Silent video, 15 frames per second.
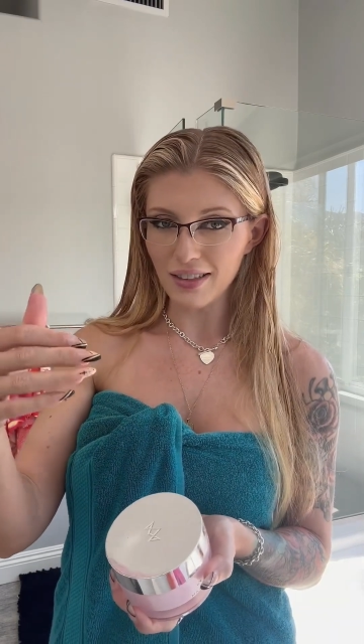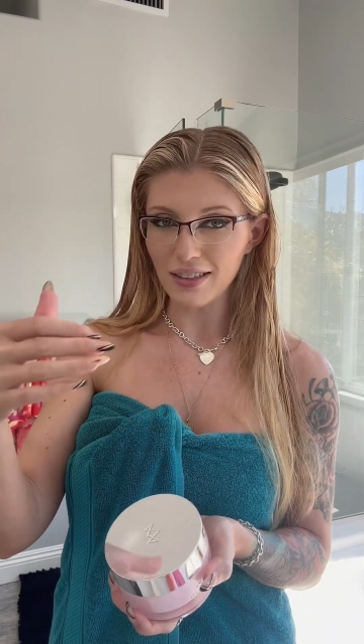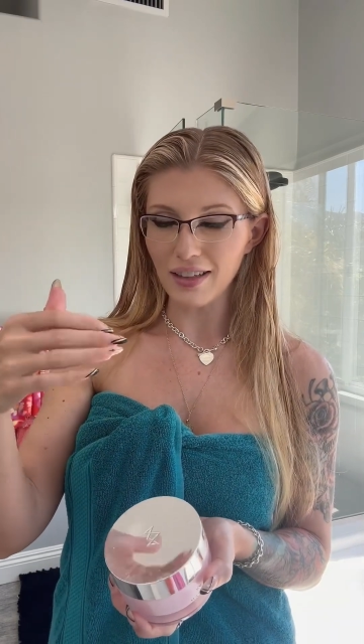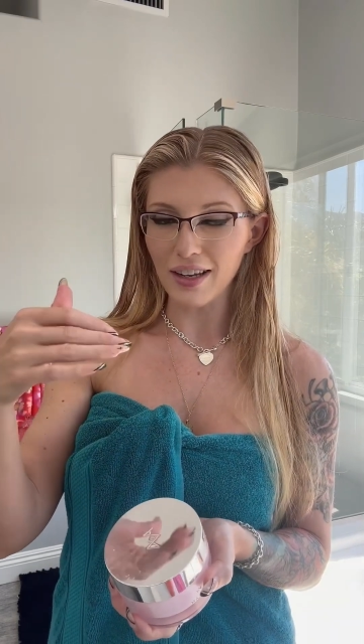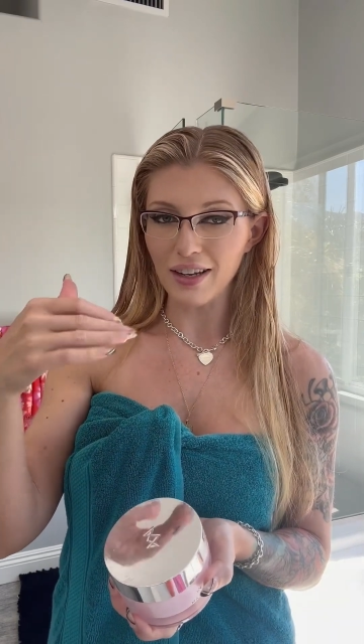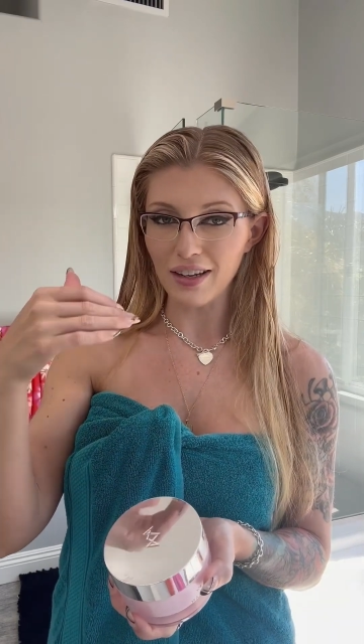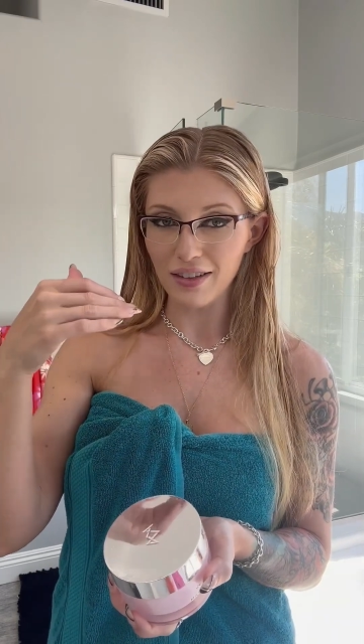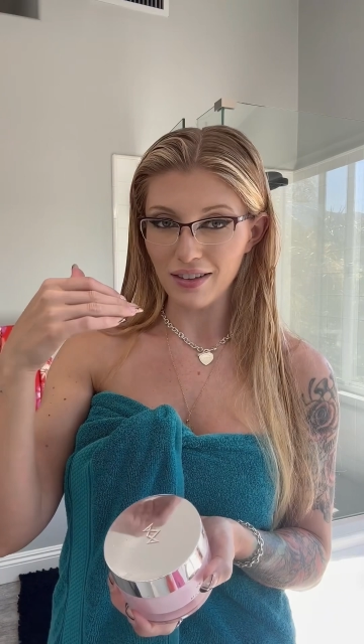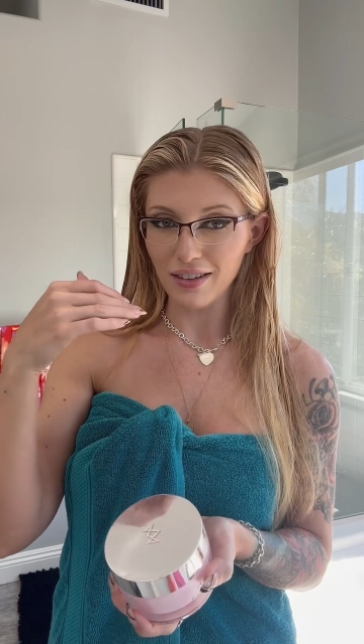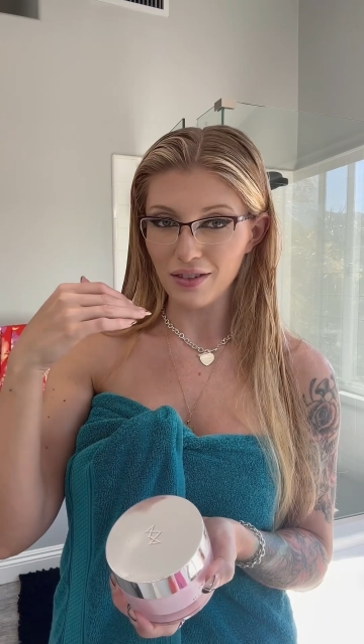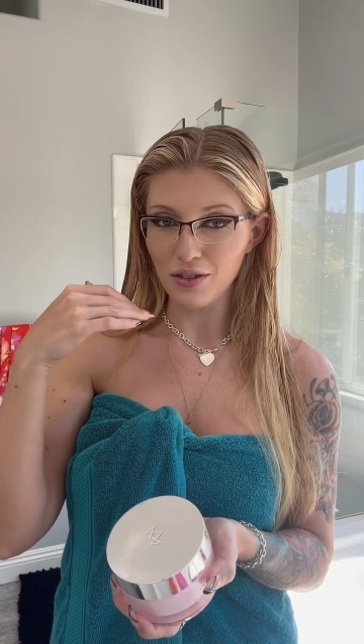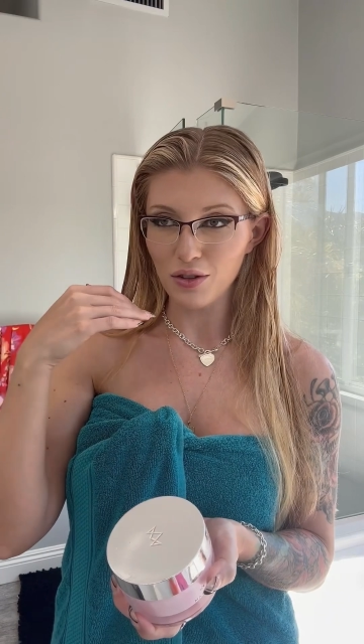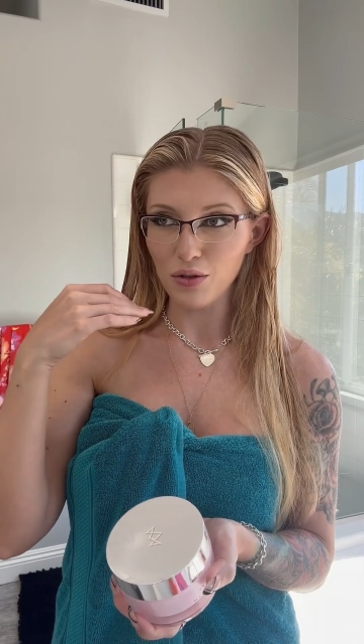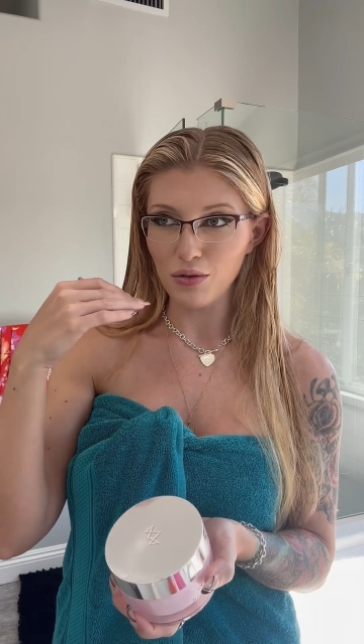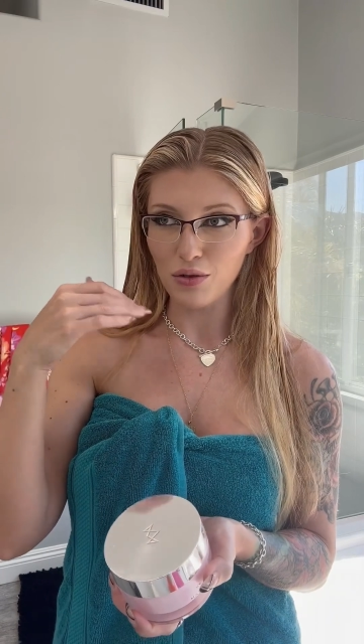like
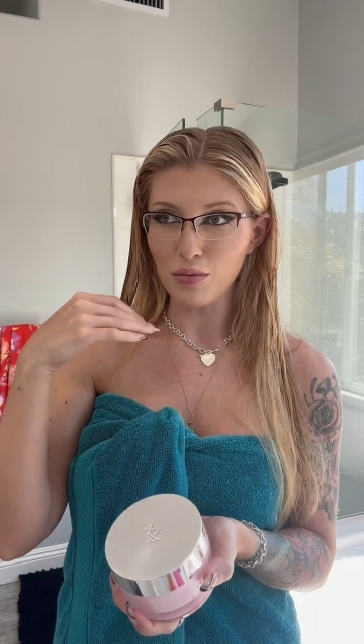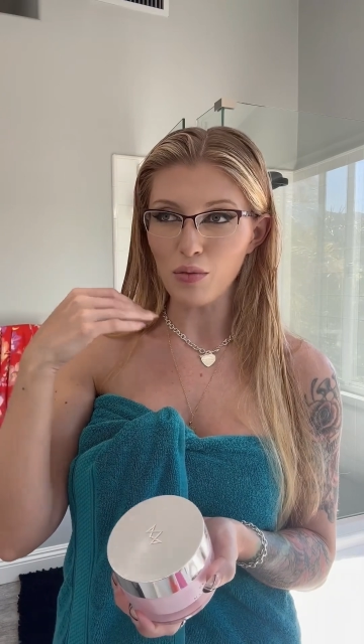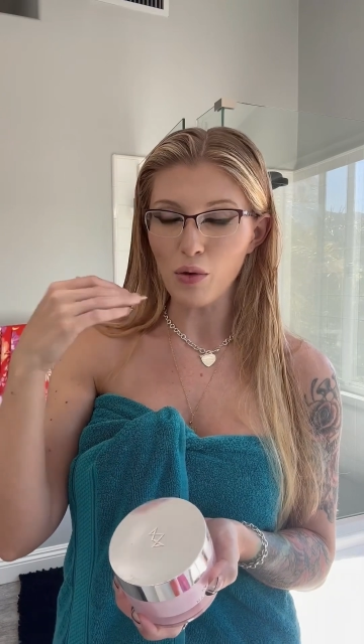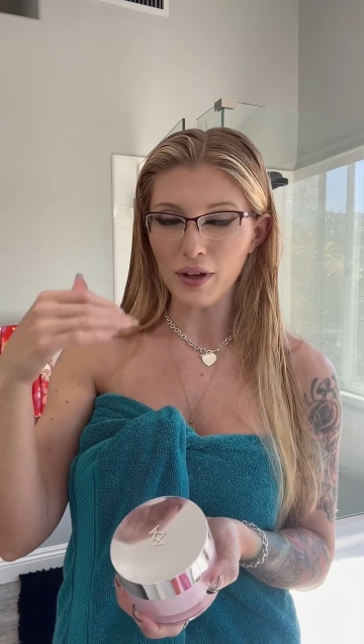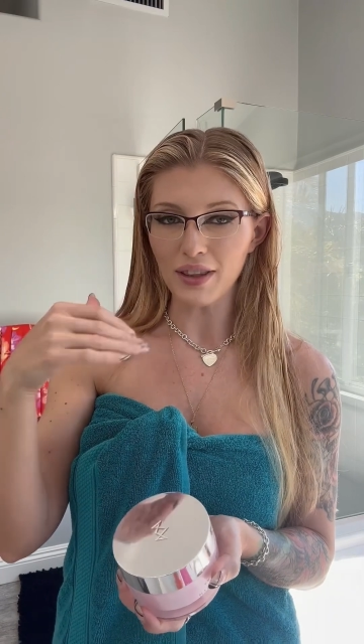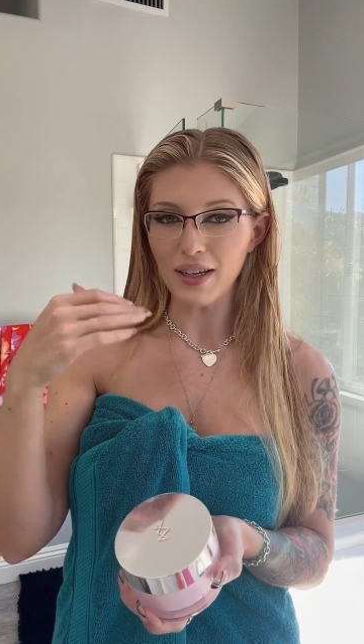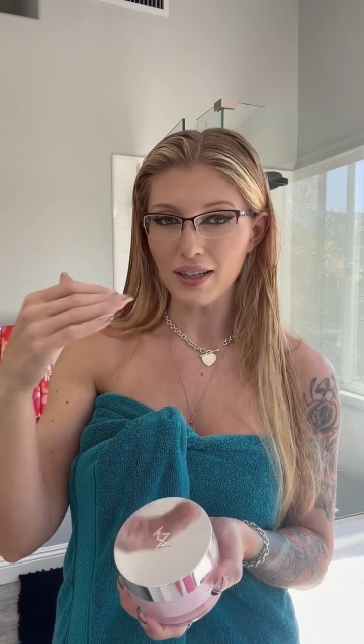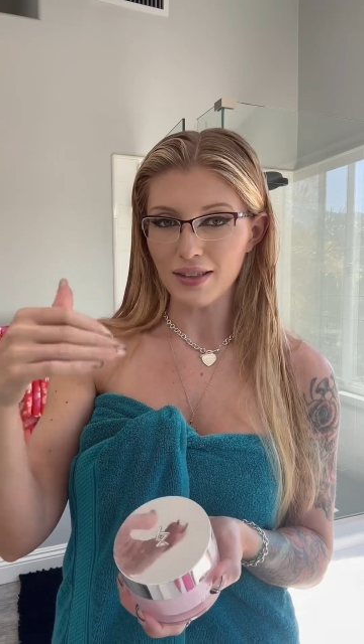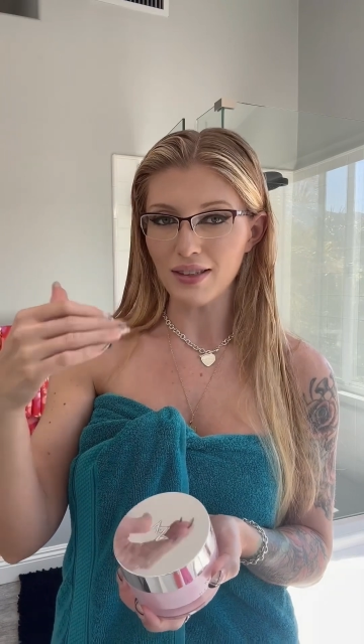to the point that it's